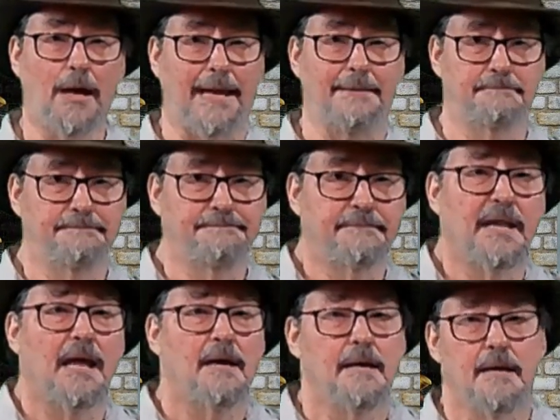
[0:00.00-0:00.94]
Okay,
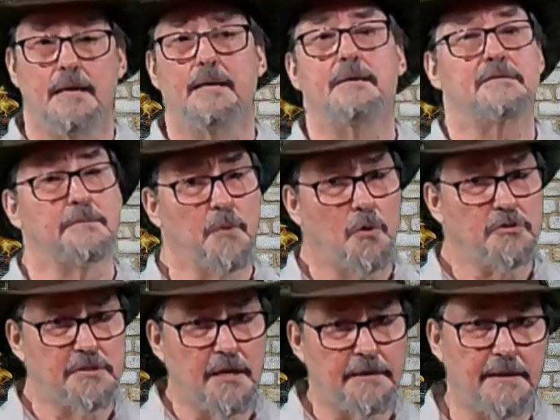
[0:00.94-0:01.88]
some
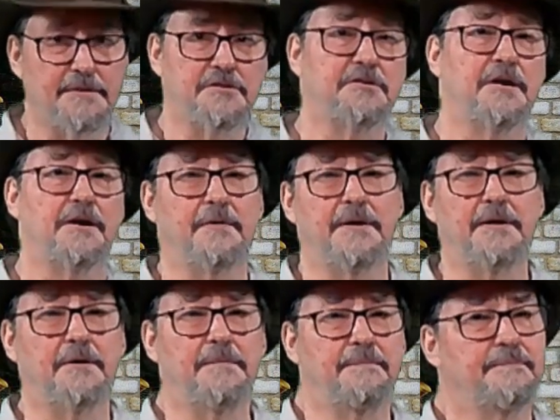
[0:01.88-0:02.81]
Mozart on the
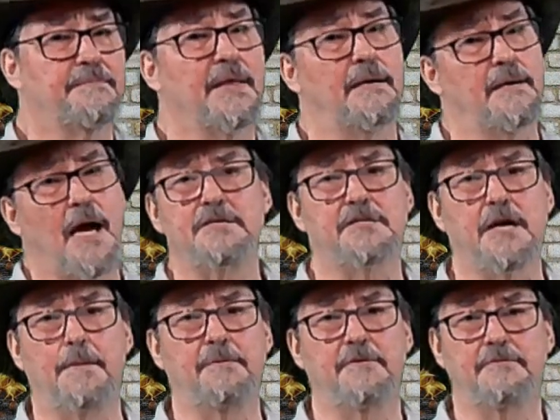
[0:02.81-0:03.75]
stereo, a
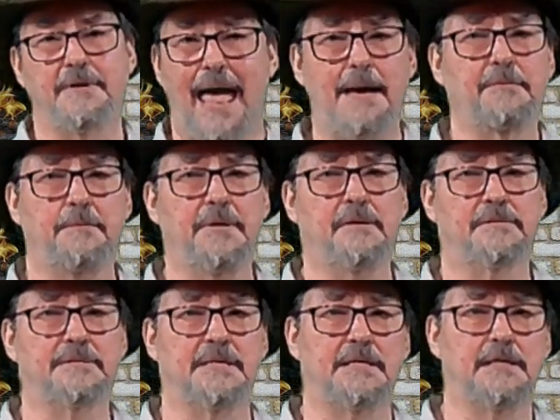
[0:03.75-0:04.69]
nice cup of
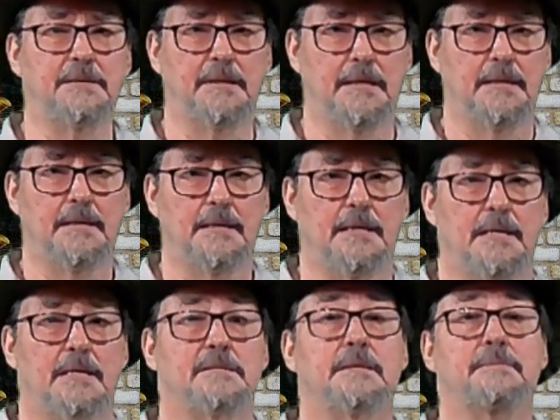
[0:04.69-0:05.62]
chamomile tea,
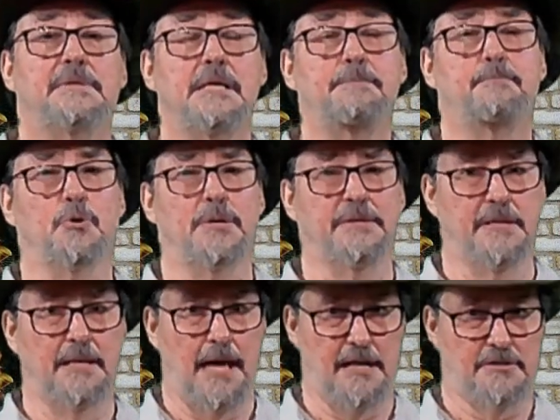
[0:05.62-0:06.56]
some deep
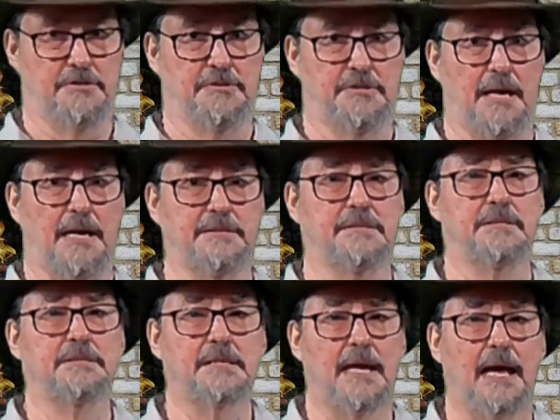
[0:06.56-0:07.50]
breathing
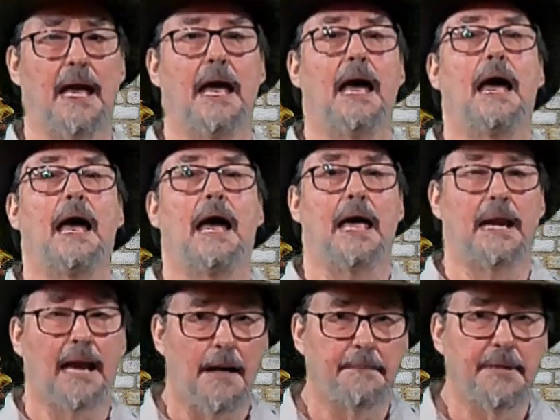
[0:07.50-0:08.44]
exercises,
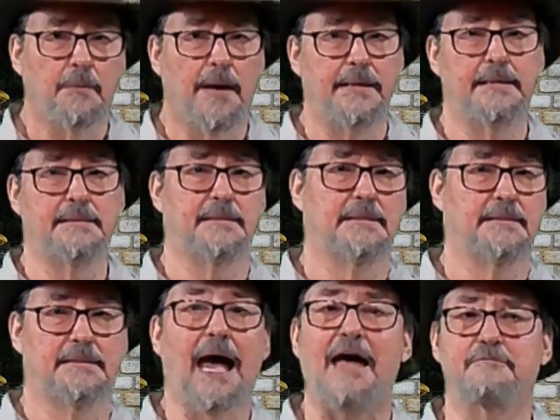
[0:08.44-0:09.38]
and I'll be ready
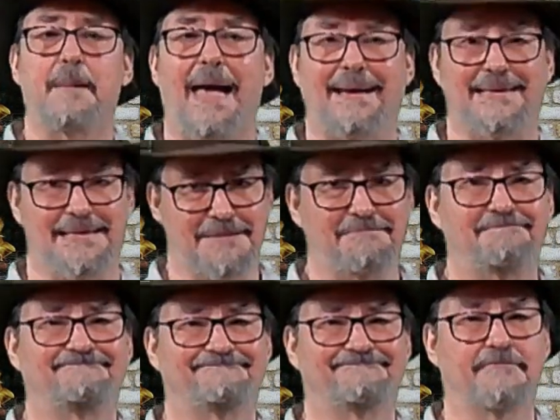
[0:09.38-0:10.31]
to dive back in.